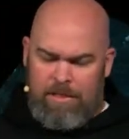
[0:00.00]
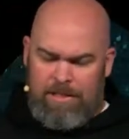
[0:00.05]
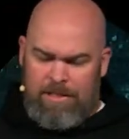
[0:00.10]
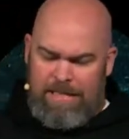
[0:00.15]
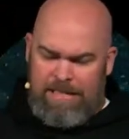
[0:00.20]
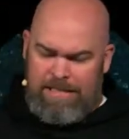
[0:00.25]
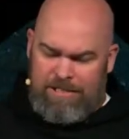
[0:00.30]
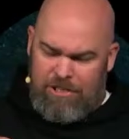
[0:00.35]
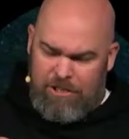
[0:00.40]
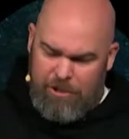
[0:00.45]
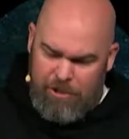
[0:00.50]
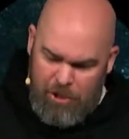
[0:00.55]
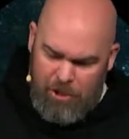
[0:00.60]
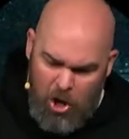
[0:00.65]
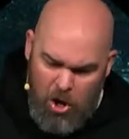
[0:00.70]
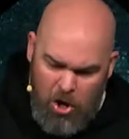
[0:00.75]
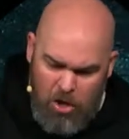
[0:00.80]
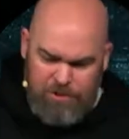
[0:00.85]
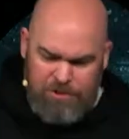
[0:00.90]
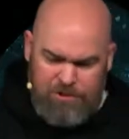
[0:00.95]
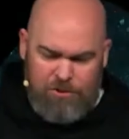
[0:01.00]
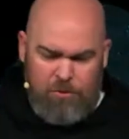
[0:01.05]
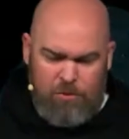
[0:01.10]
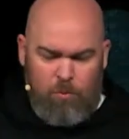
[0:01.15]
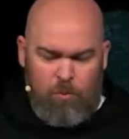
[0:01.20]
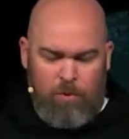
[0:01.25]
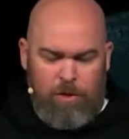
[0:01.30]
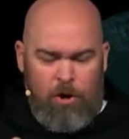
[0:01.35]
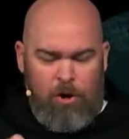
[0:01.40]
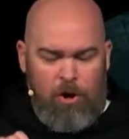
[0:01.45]
gets lost
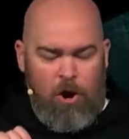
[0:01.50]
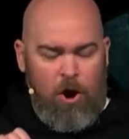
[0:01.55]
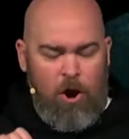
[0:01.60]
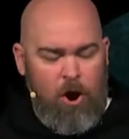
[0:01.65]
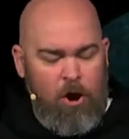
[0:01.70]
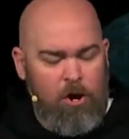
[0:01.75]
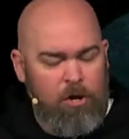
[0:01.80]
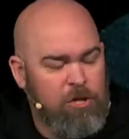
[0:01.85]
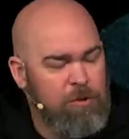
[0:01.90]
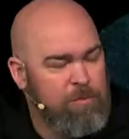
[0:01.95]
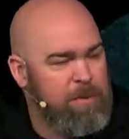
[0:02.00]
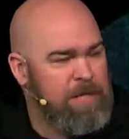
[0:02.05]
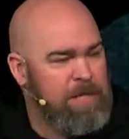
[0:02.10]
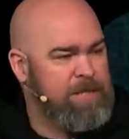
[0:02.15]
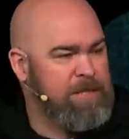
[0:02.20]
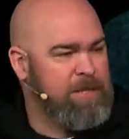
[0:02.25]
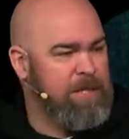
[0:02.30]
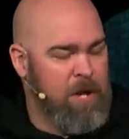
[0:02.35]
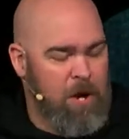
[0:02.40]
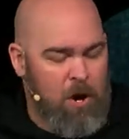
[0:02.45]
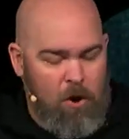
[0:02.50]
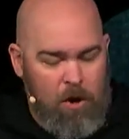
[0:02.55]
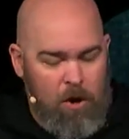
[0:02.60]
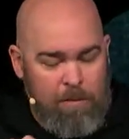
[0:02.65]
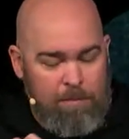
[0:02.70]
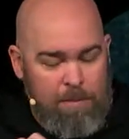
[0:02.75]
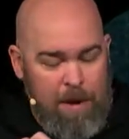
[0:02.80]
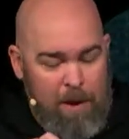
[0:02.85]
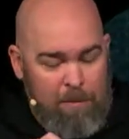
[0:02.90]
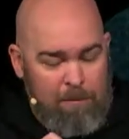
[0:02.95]
when our arguments are
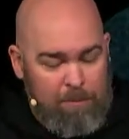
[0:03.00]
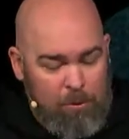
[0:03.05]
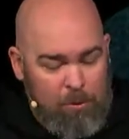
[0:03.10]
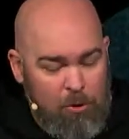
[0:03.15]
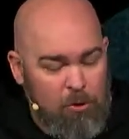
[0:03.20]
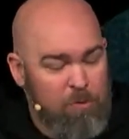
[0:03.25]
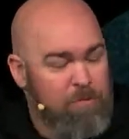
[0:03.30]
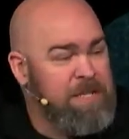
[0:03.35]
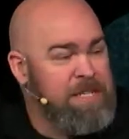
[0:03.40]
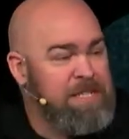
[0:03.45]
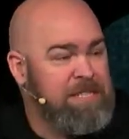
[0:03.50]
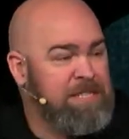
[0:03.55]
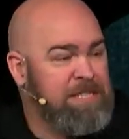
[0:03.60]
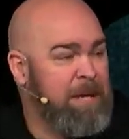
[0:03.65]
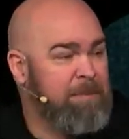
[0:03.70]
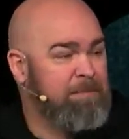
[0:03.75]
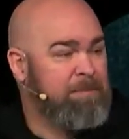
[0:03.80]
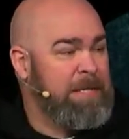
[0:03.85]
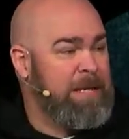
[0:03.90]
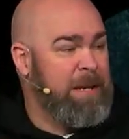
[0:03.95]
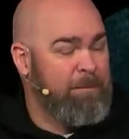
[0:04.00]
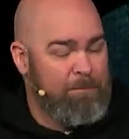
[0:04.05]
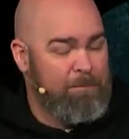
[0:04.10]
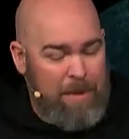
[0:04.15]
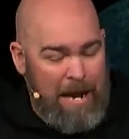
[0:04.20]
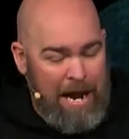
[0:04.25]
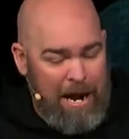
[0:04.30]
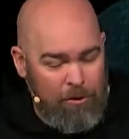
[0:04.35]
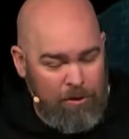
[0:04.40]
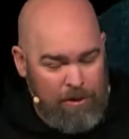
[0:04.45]
about proving something
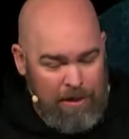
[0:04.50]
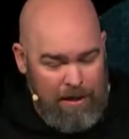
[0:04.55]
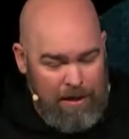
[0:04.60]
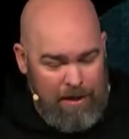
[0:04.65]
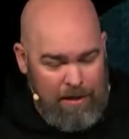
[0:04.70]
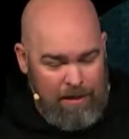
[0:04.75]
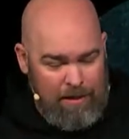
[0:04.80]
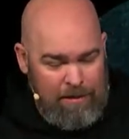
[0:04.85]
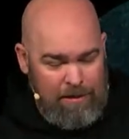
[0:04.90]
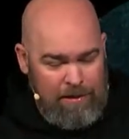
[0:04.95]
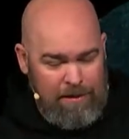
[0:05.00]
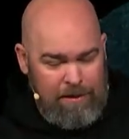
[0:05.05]
about God.